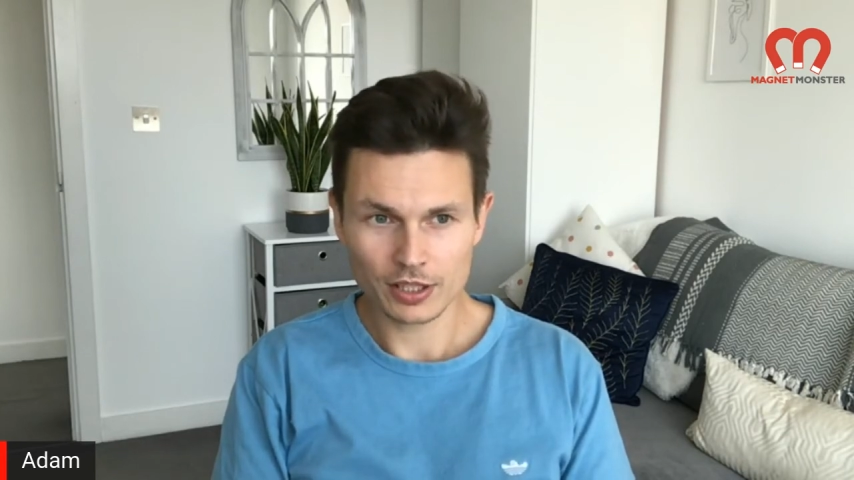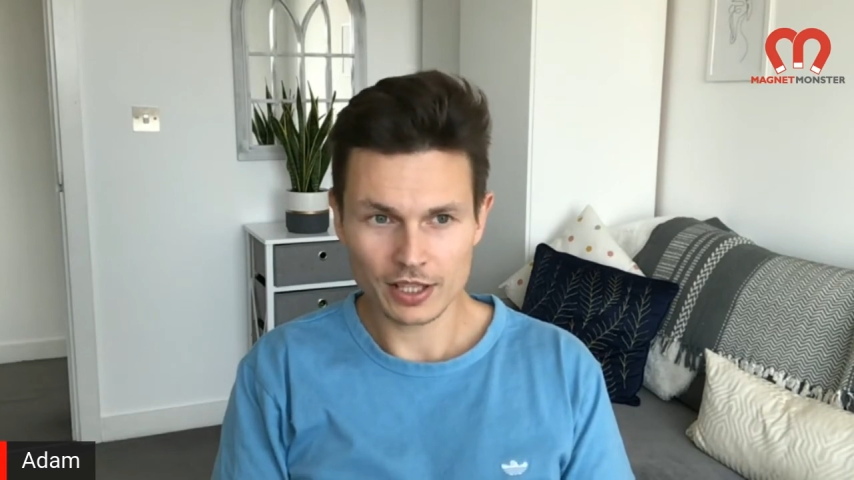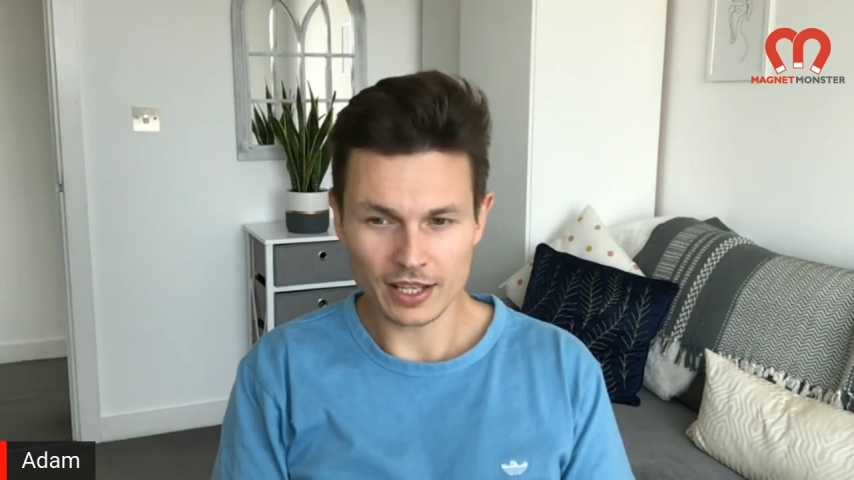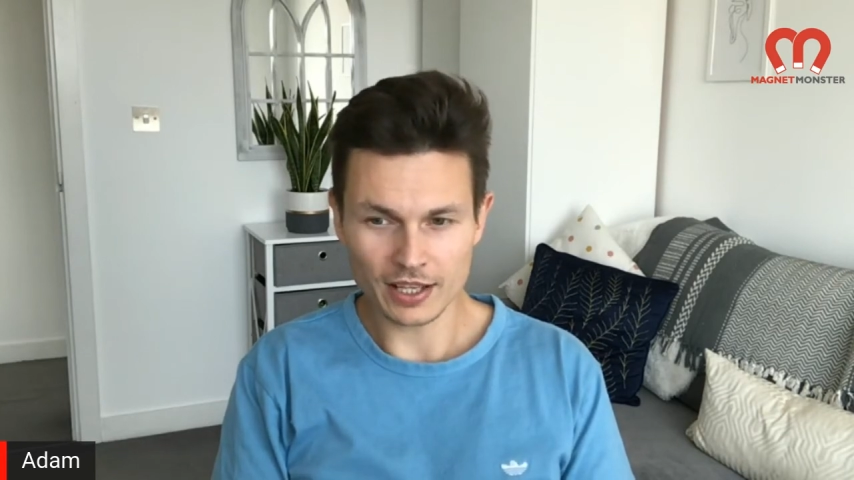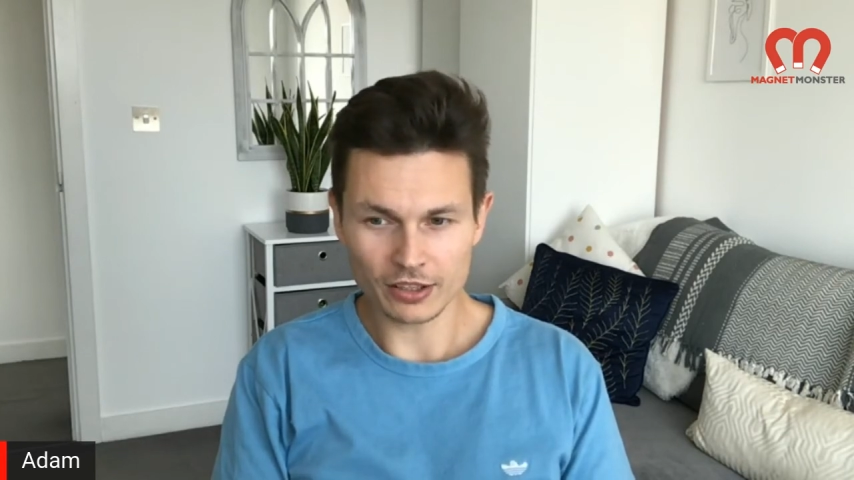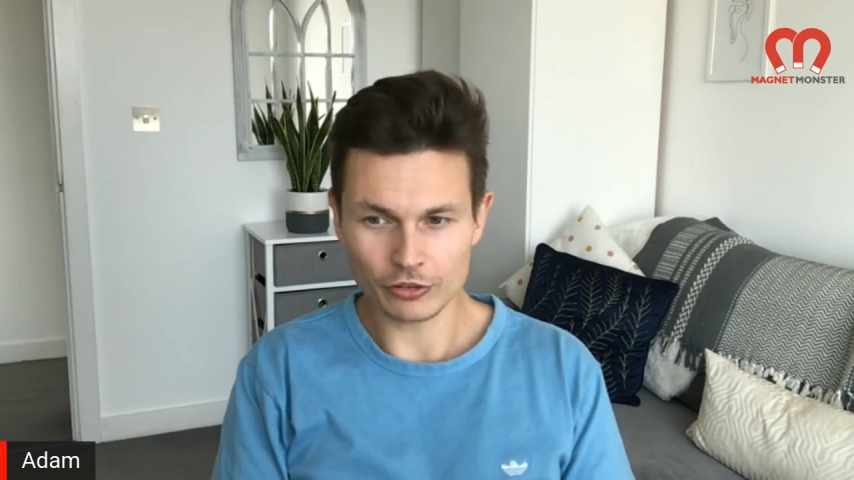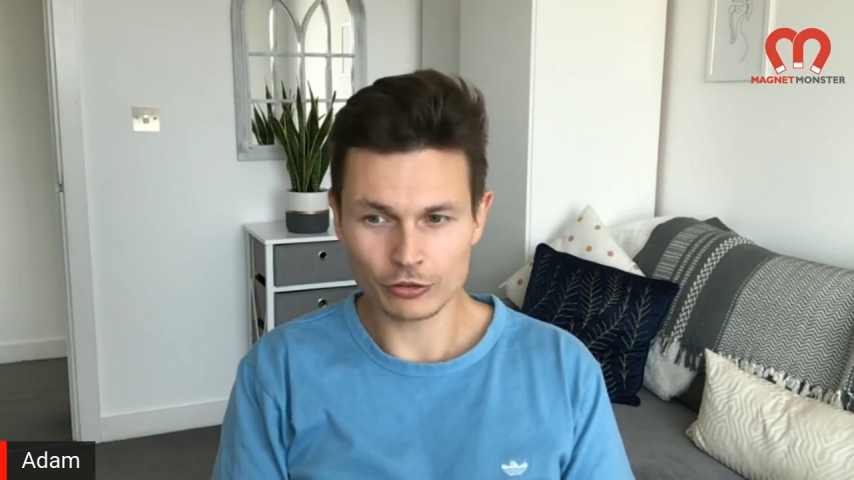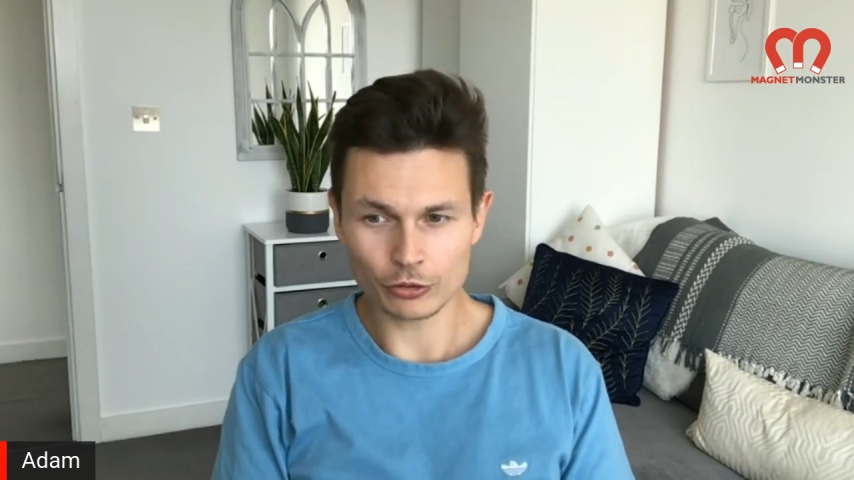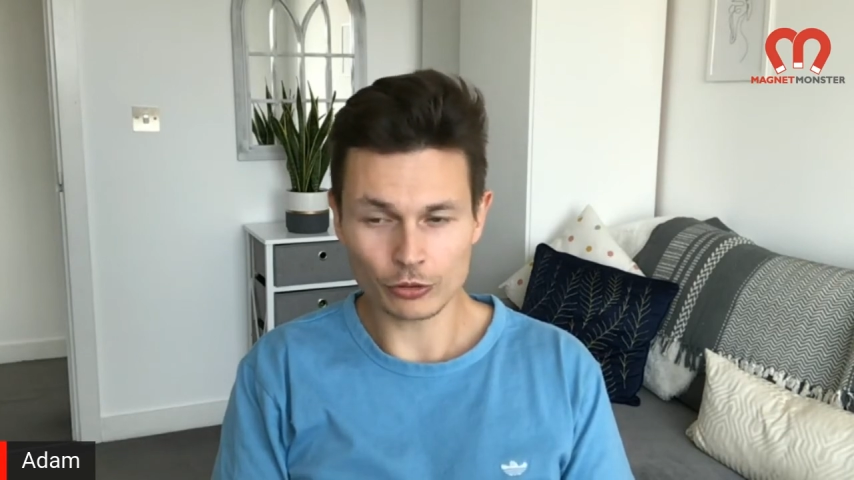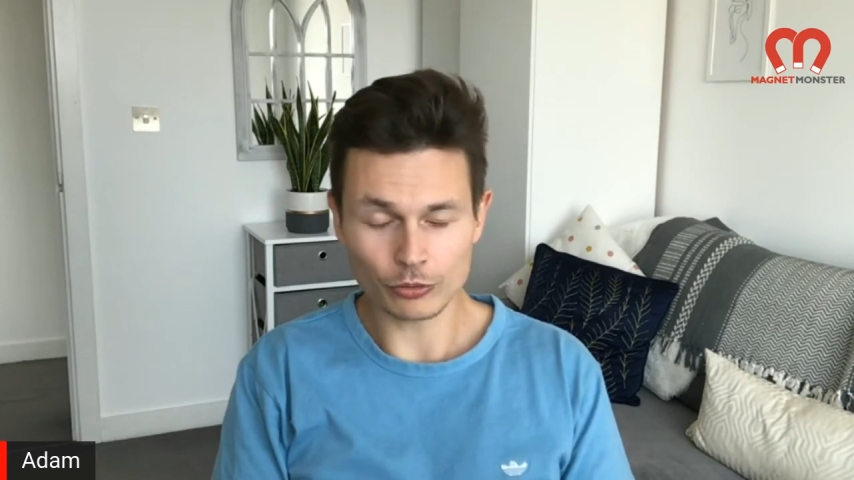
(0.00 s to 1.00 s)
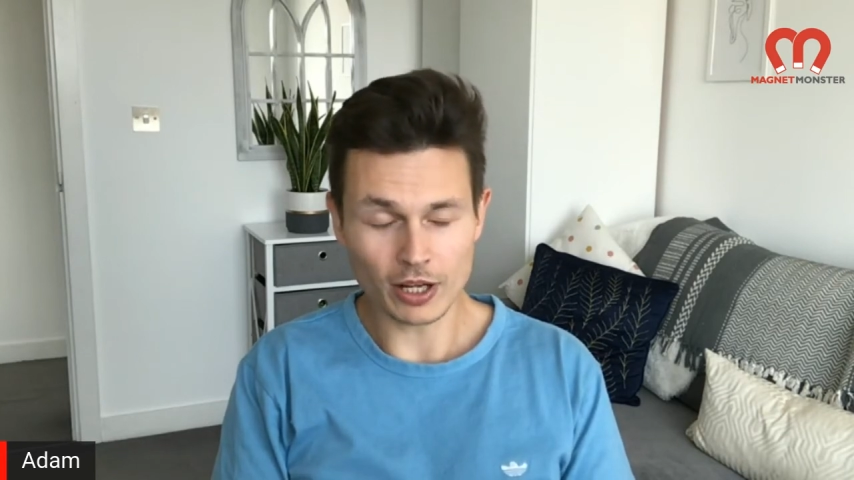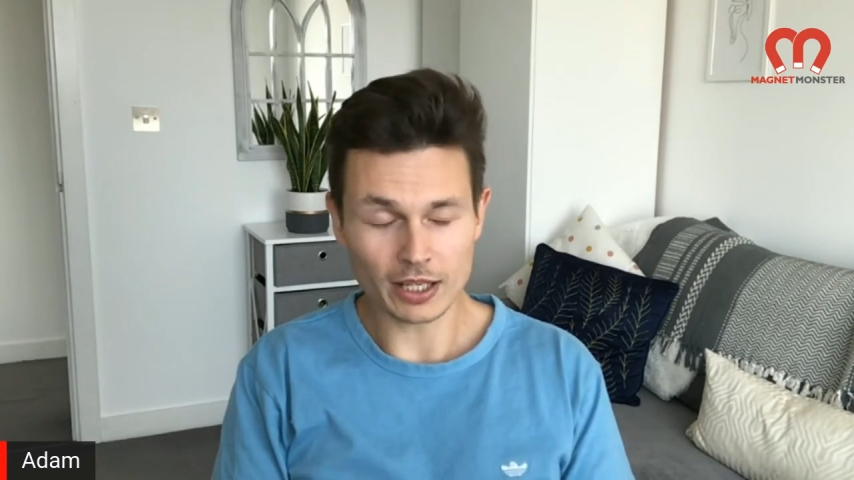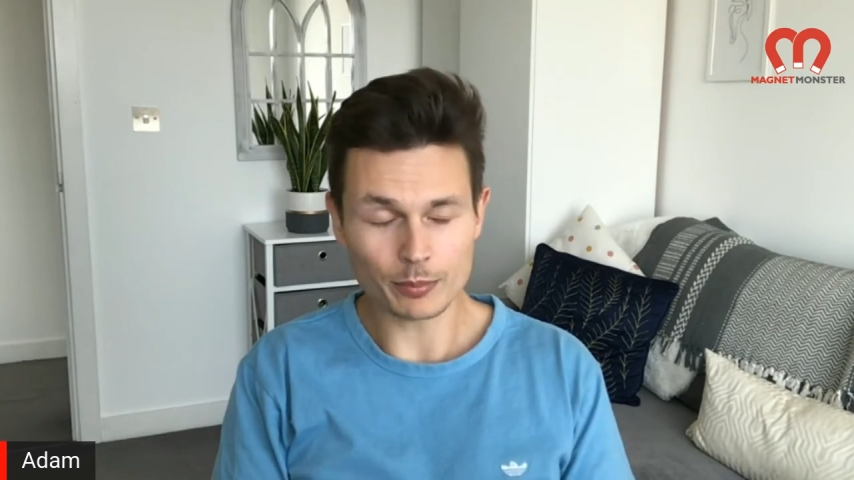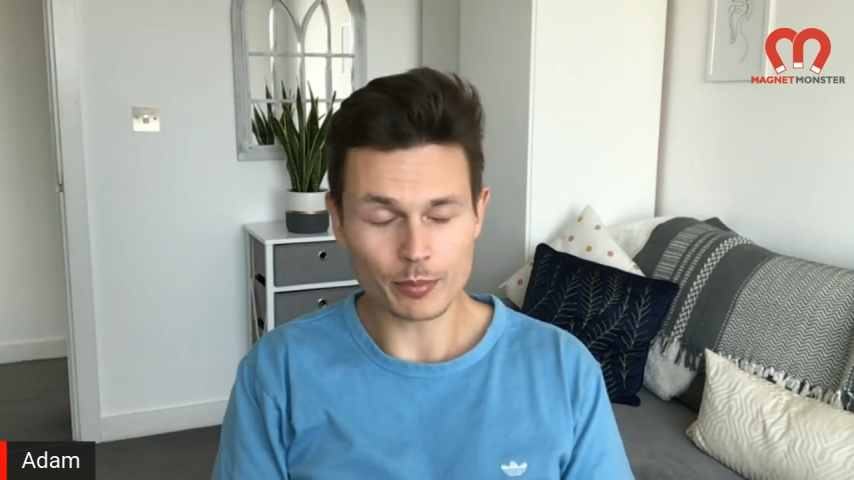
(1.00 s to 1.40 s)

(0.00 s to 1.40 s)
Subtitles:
is just a really